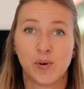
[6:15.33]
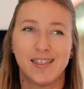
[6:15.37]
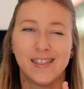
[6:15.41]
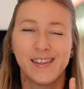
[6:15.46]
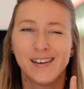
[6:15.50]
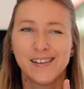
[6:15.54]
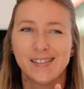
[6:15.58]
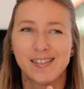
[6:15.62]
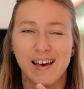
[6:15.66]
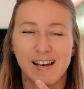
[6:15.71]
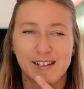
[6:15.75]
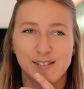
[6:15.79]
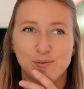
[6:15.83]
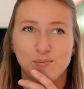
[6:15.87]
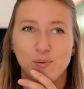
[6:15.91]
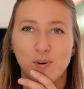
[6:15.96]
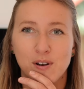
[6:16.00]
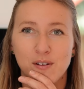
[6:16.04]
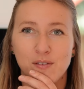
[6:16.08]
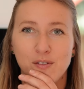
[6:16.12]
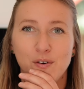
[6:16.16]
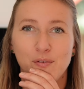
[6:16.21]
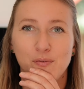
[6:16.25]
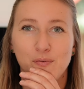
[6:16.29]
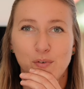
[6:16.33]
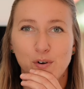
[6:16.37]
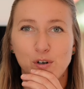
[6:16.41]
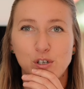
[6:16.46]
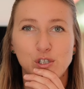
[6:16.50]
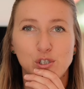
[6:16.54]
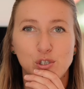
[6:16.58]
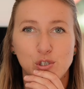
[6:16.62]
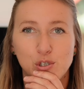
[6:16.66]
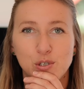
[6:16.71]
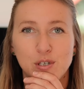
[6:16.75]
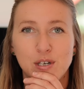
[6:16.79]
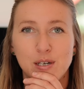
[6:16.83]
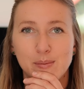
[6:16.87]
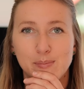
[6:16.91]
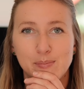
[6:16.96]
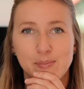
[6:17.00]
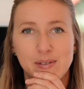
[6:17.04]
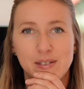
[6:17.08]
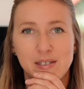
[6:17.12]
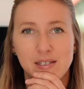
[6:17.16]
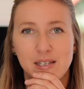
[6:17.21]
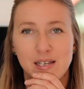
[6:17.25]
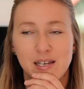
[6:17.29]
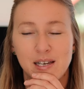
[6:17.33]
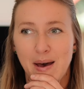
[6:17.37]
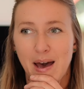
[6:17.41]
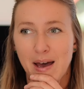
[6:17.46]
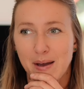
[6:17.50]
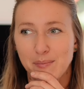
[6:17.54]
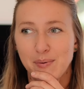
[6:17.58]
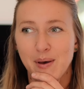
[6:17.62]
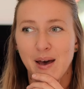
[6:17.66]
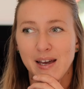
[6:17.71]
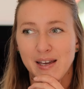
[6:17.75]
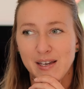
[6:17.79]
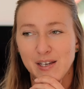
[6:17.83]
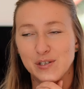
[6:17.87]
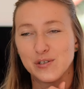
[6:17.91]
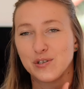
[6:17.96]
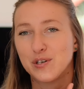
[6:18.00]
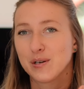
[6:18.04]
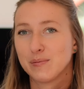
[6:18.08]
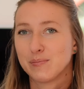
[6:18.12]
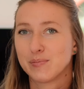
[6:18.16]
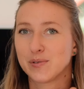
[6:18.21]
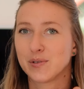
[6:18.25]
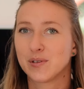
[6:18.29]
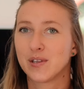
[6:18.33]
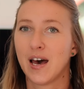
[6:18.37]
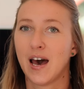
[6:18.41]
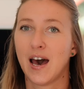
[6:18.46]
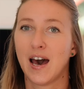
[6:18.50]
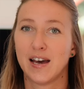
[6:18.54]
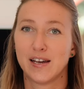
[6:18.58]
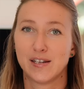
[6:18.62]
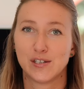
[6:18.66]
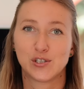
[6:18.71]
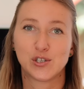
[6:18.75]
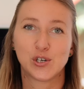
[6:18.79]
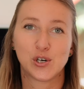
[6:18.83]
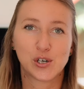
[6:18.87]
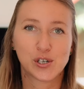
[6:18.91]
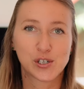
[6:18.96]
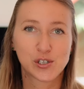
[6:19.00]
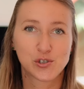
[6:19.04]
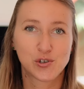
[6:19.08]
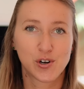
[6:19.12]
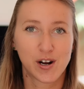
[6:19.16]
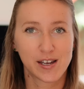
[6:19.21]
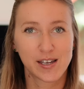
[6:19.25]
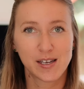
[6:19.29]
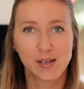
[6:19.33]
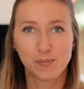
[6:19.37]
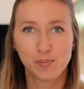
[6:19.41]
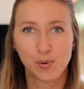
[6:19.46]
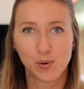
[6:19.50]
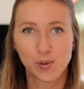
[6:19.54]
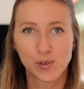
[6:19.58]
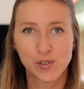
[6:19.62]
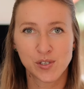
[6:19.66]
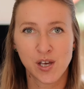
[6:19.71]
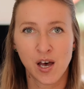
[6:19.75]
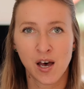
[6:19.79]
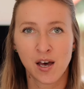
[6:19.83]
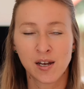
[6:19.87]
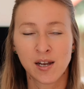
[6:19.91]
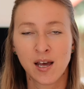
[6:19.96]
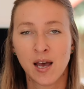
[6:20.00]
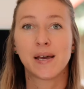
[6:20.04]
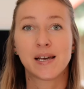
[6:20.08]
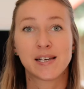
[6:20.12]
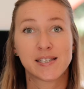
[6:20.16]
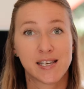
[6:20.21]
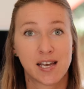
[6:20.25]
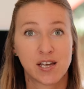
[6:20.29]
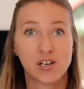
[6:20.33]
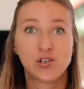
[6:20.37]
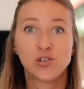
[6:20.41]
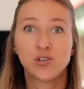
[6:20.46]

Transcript: I think that's one of the first trips, backpacking trips, that I took trekking poles on because I